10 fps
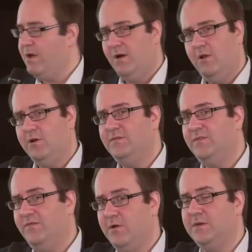you know, a lot of
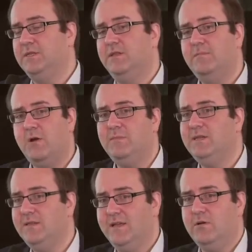the focus at the moment,
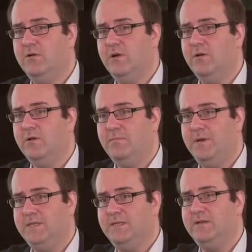I think, on
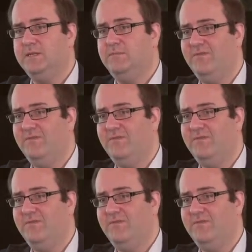personalised